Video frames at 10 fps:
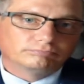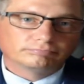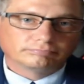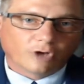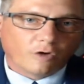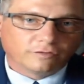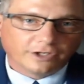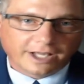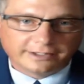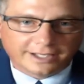hopefully you
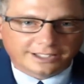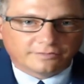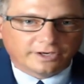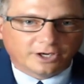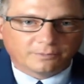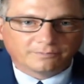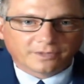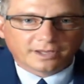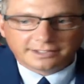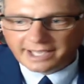like the next video.
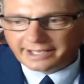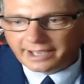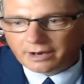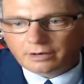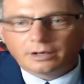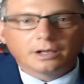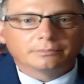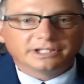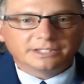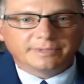Take care.
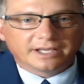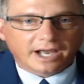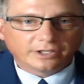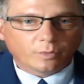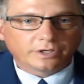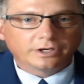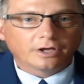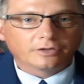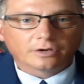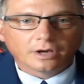Please be kind to one
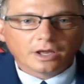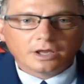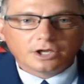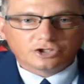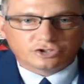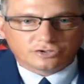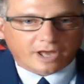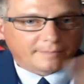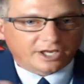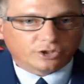another. I'm
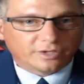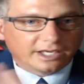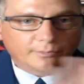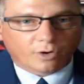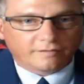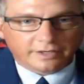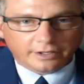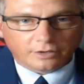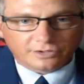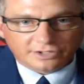not doing any more
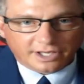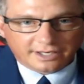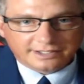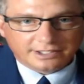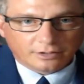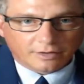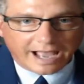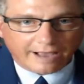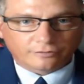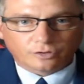videos until
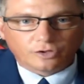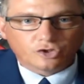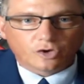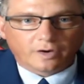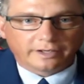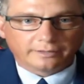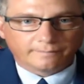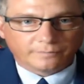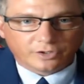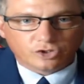after the drawing.
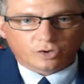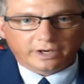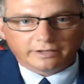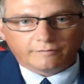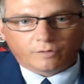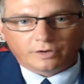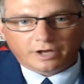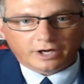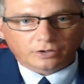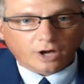The drawing for the
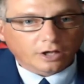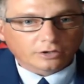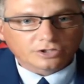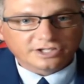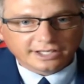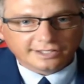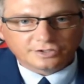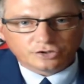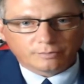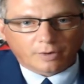$100 is
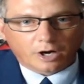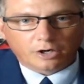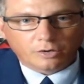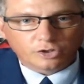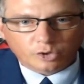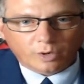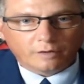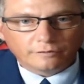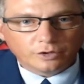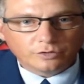tomorrow, 12
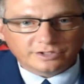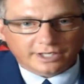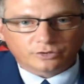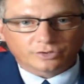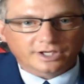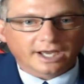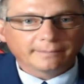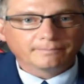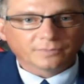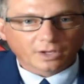noon Central Time,
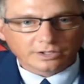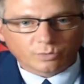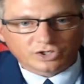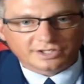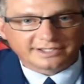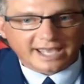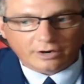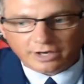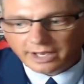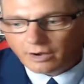which is
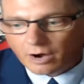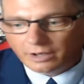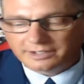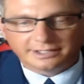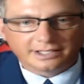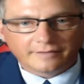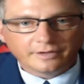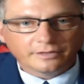Saturday, August 11th.